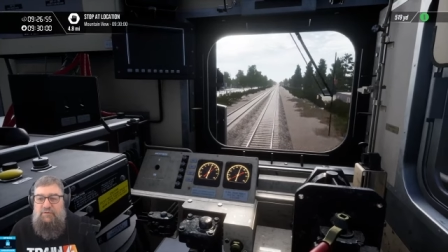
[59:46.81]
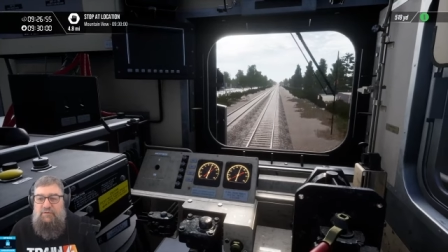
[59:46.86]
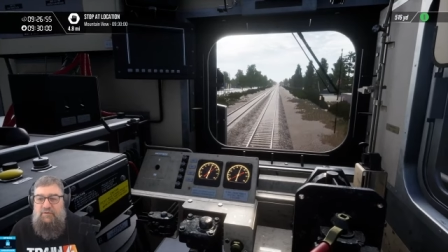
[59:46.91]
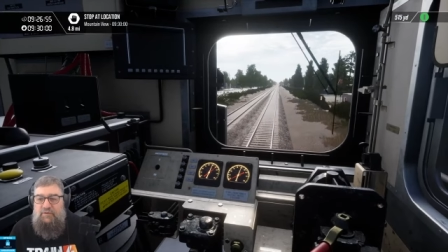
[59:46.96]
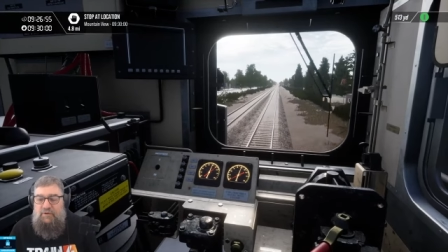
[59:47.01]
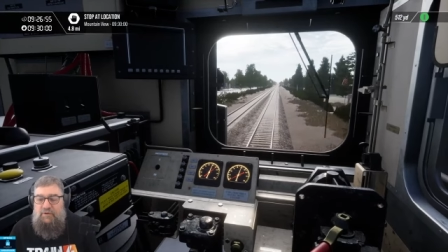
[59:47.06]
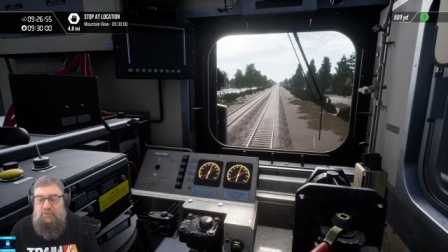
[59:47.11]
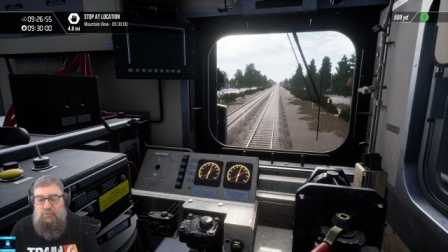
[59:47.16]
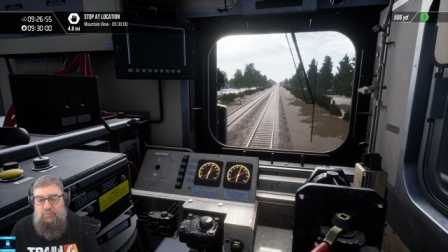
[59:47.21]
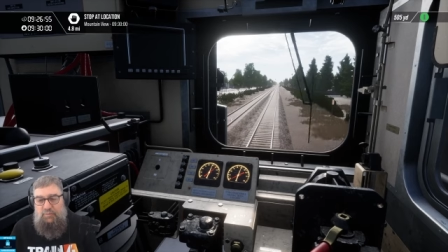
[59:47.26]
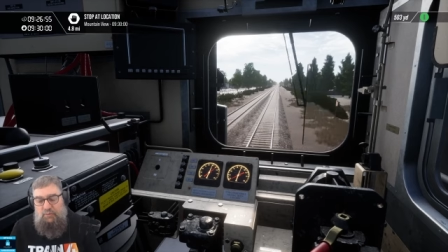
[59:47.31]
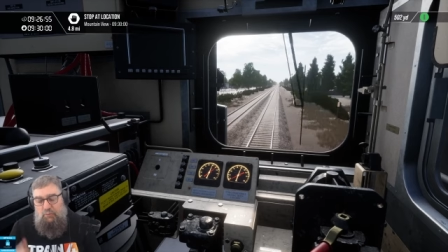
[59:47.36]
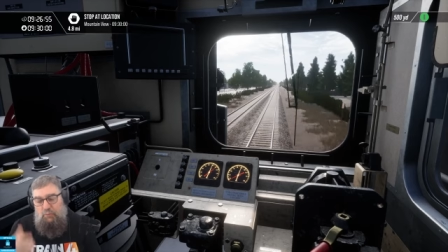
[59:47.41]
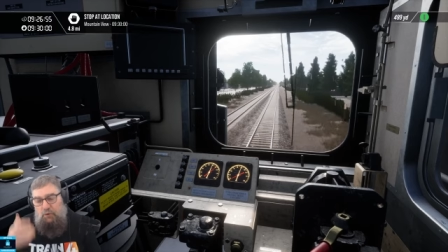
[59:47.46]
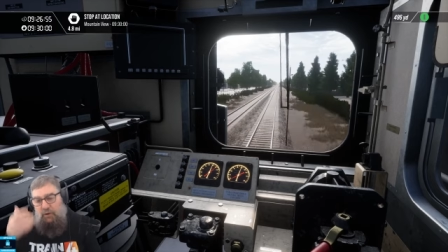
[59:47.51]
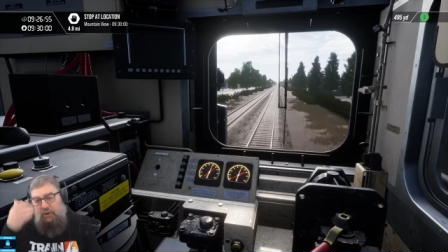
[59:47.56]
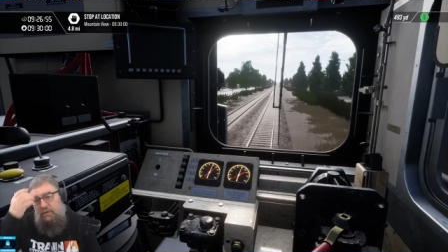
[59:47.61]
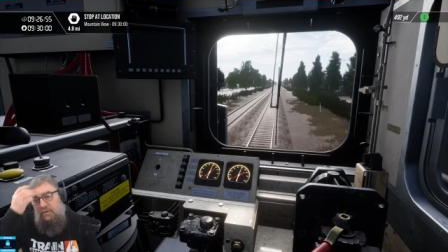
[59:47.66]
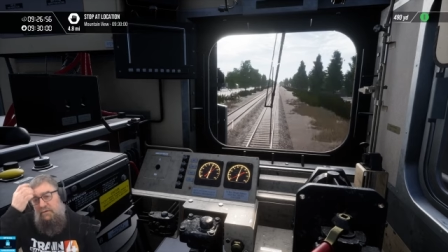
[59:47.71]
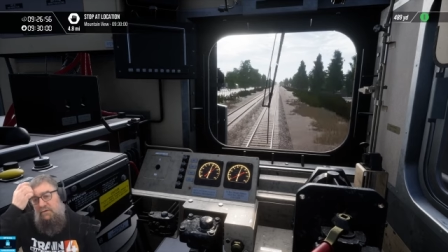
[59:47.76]
so that could be
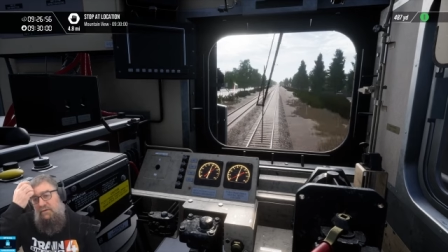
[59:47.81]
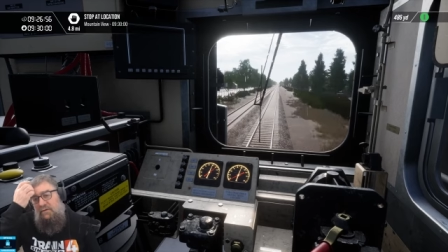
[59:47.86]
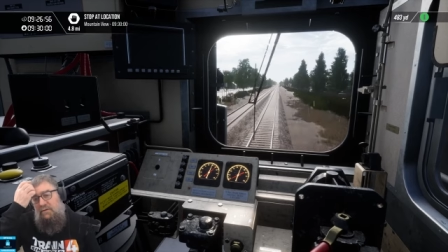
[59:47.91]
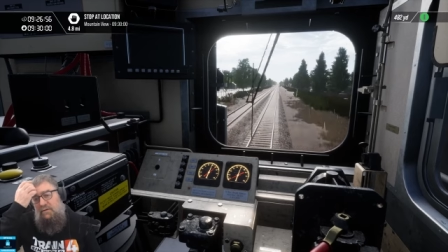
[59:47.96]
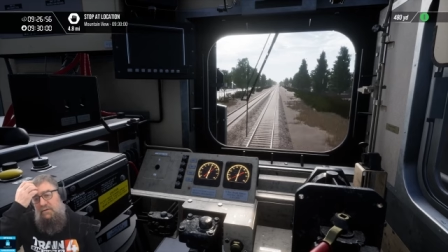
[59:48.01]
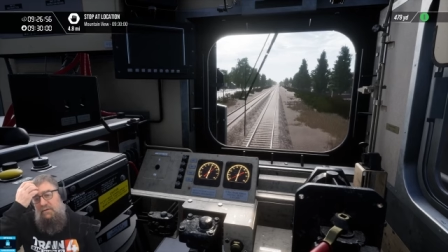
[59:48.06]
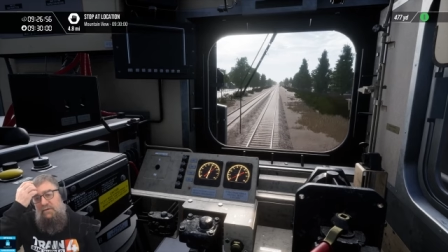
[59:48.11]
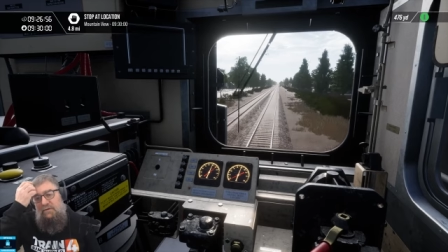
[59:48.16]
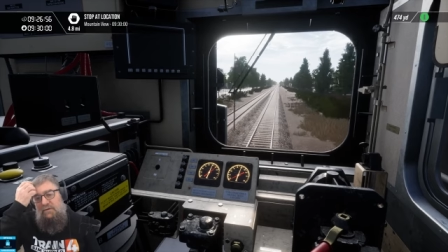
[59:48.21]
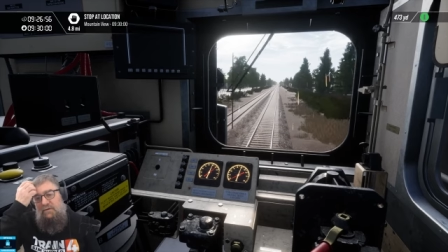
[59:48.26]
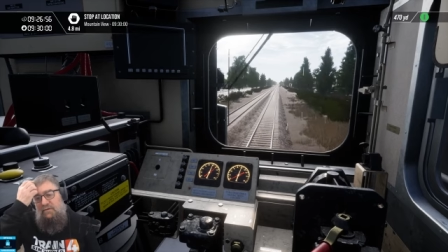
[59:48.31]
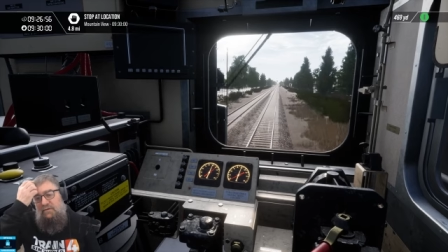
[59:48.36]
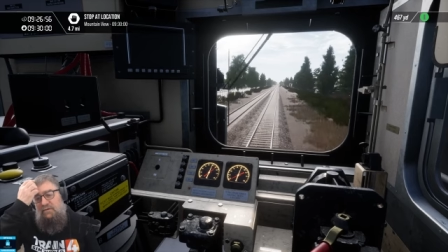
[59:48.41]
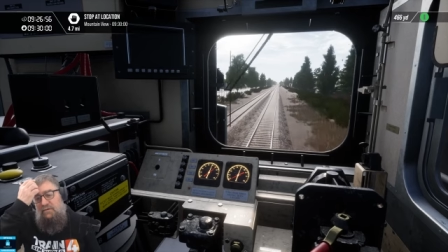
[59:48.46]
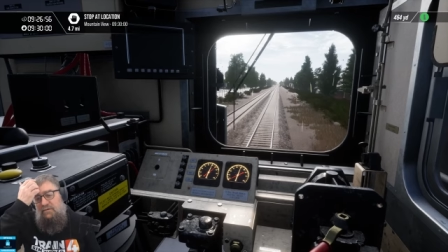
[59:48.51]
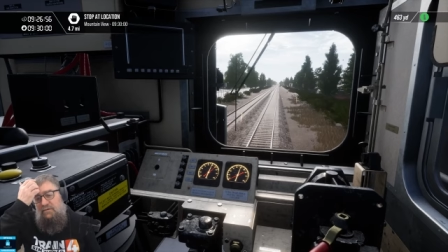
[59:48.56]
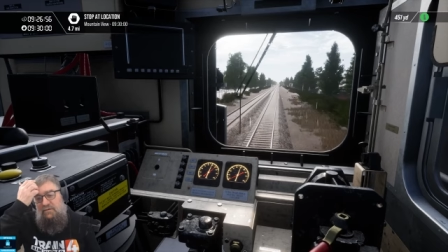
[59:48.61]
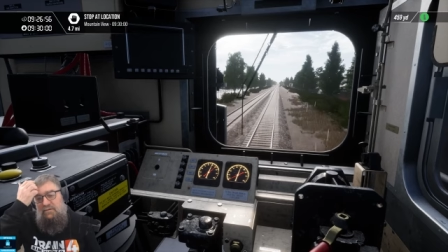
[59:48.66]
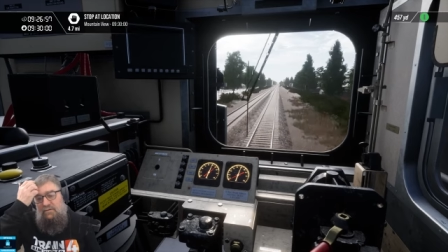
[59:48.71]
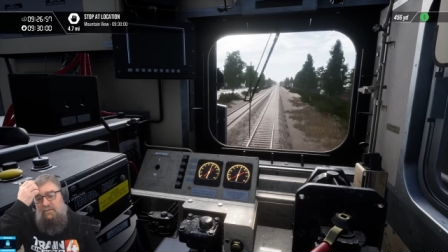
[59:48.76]
why.
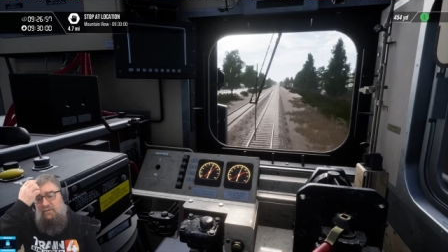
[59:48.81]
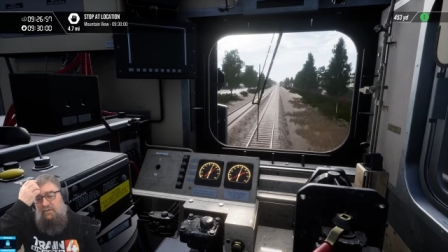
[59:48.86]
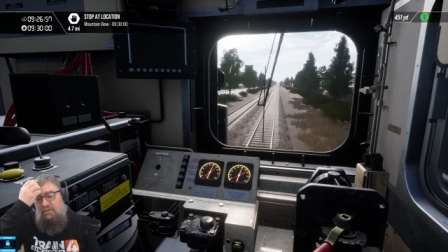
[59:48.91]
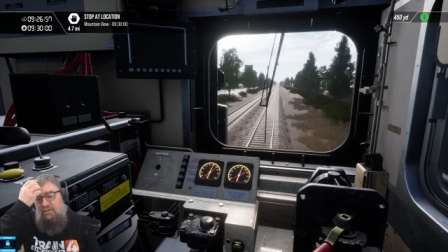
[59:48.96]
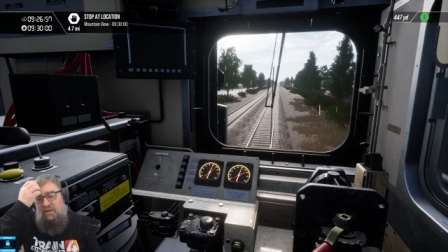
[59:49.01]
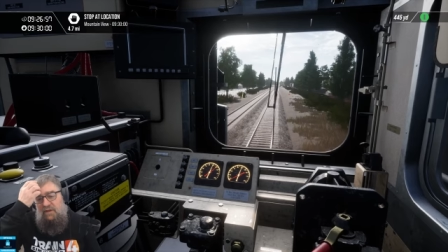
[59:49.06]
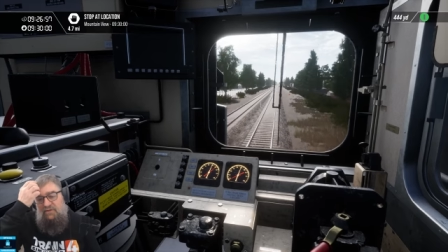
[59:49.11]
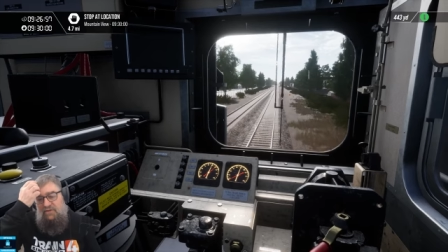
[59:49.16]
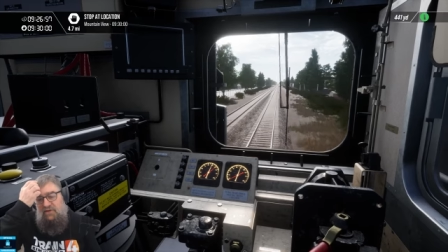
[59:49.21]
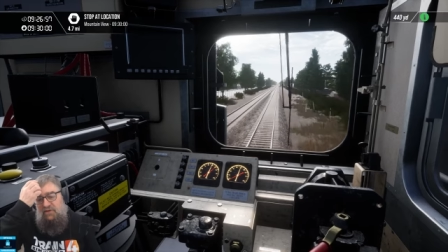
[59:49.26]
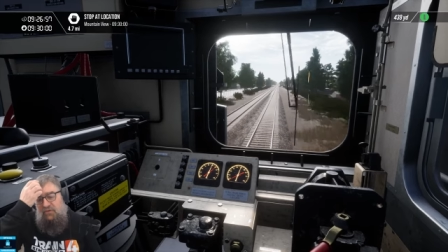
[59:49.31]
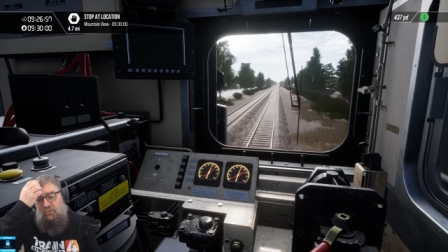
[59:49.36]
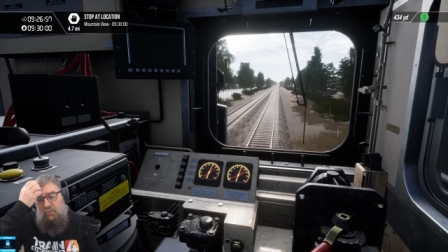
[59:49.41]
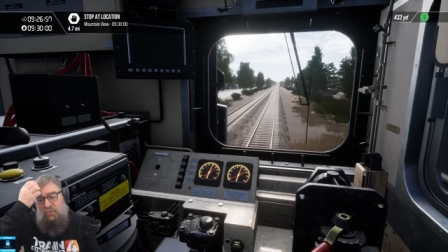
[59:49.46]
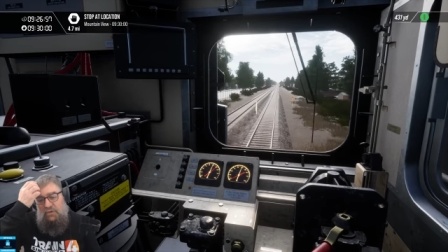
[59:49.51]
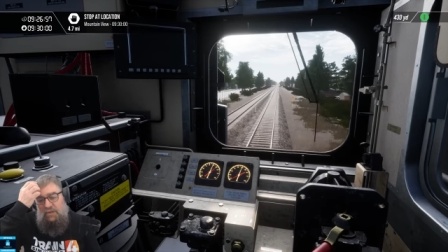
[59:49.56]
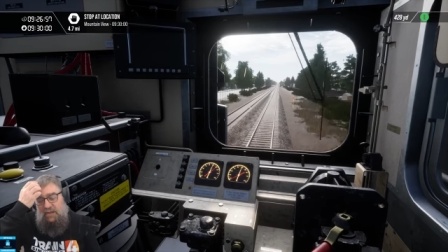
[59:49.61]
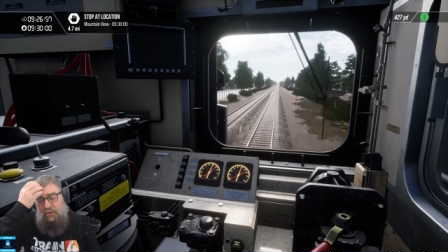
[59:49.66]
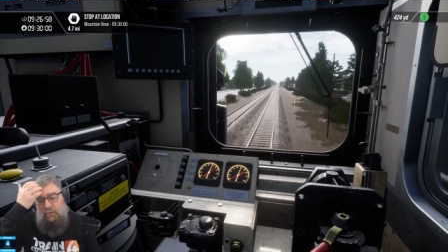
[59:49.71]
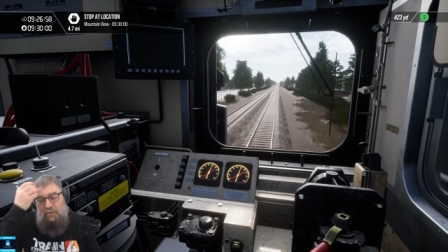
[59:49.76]
They tend
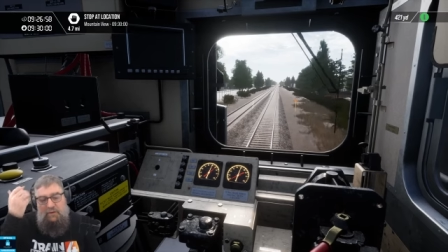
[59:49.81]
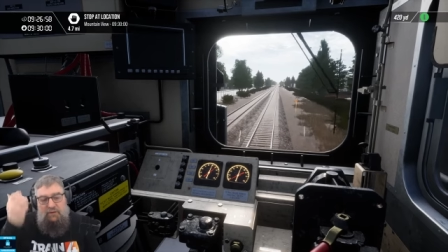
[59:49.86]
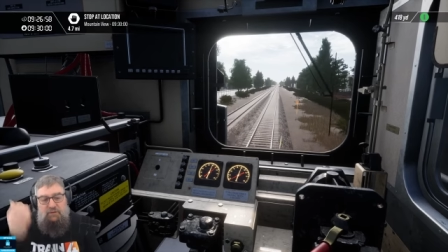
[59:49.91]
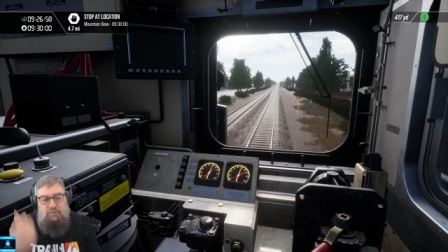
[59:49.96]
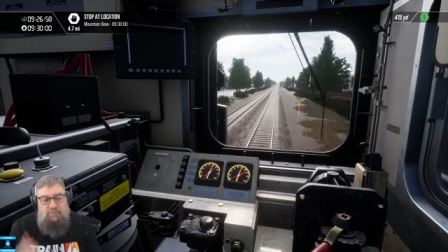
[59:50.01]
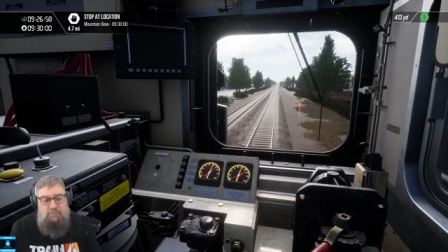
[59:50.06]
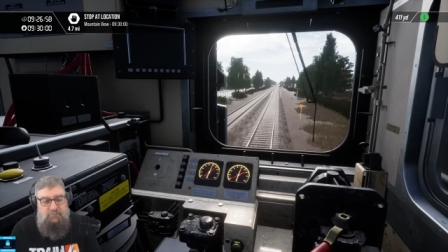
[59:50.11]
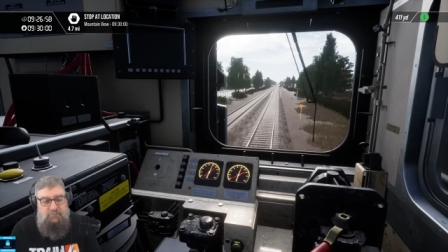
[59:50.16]
to allow it.